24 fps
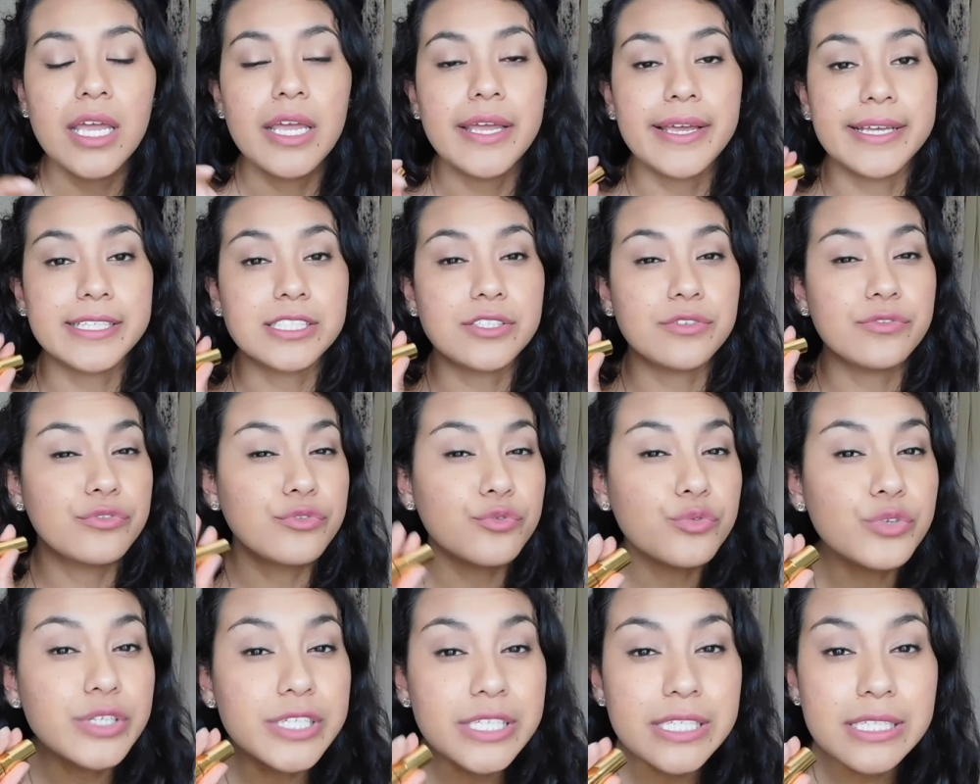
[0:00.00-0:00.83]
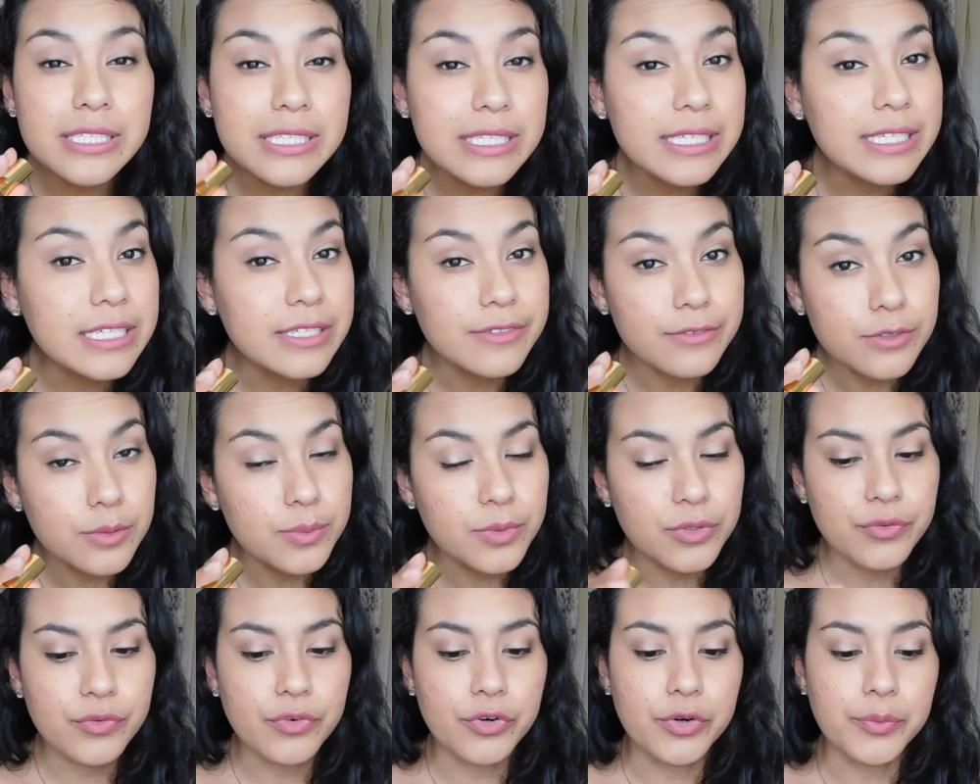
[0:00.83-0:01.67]
It's a really
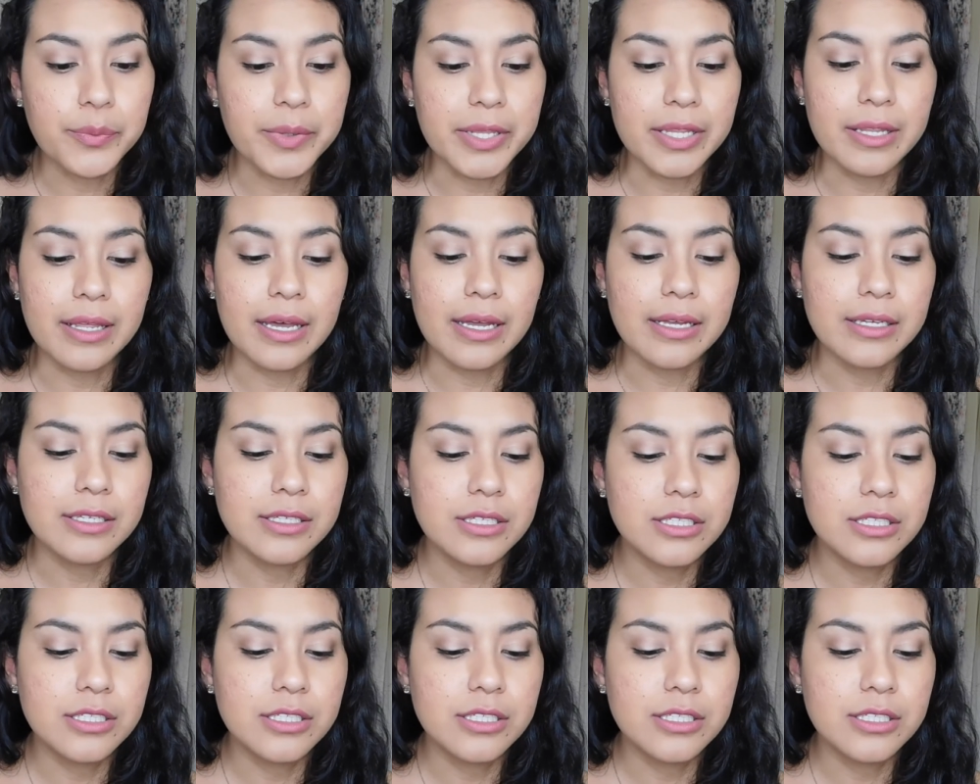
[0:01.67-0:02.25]
comfortable formula.